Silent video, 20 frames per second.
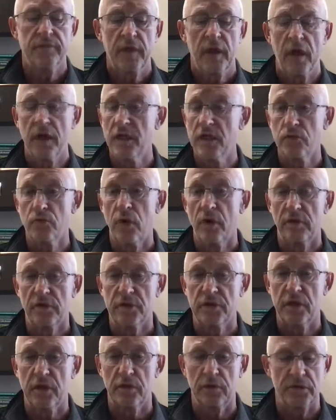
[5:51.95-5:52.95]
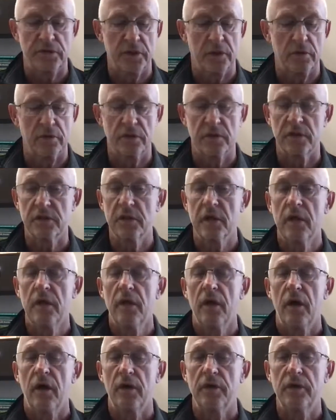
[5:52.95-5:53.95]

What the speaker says: as well as general surgeons, are